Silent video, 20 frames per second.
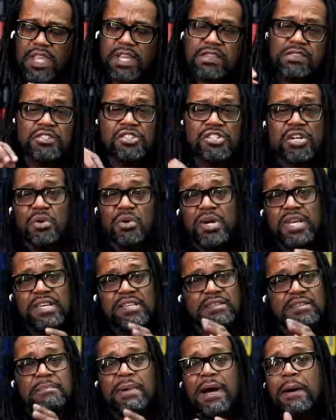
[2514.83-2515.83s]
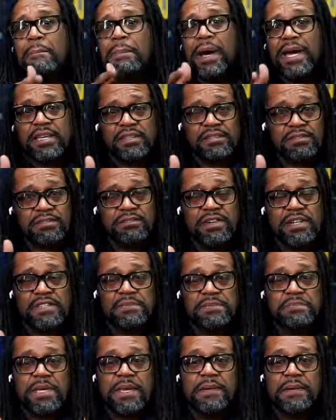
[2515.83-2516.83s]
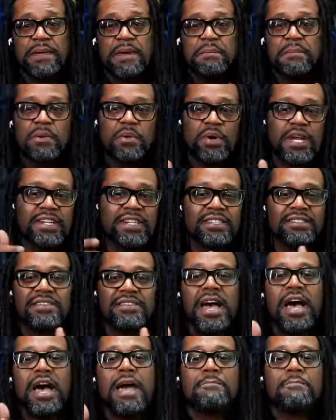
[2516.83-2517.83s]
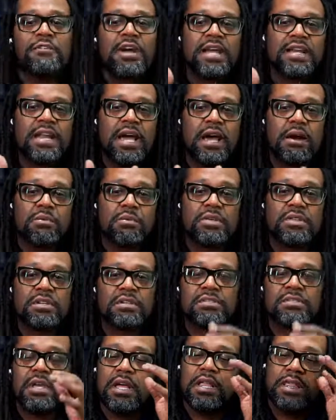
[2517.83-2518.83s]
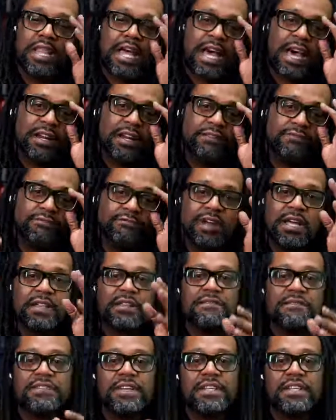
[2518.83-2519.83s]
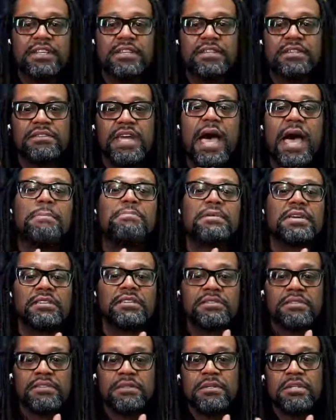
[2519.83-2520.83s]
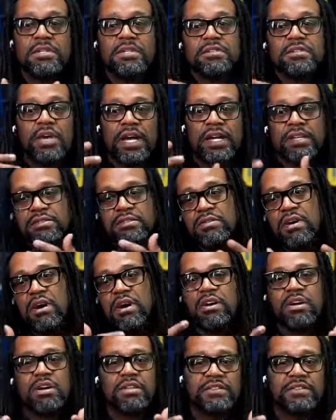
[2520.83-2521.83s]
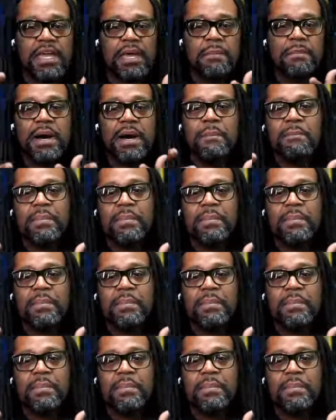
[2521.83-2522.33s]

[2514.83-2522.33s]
the show is about bikes, trust me. But we're in a time right now where there's a lot of relevant topics. So I could talk all day about